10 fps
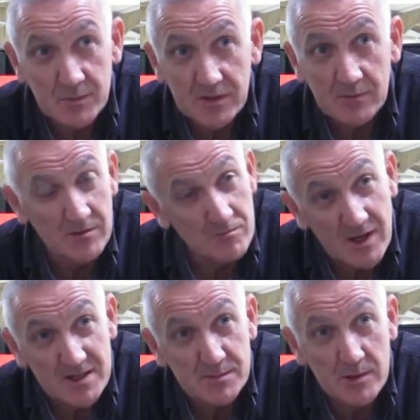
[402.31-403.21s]
We
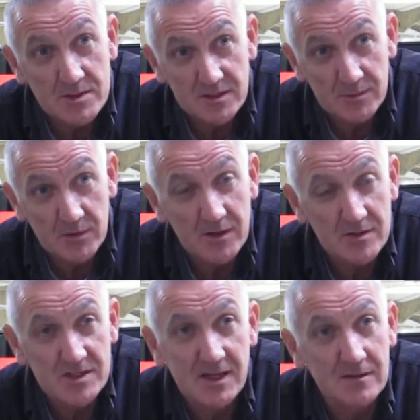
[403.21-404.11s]
raised most of the money
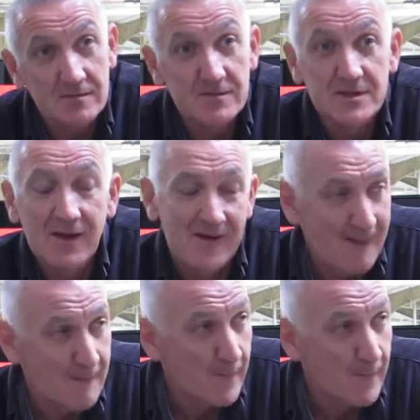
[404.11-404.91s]
ourselves.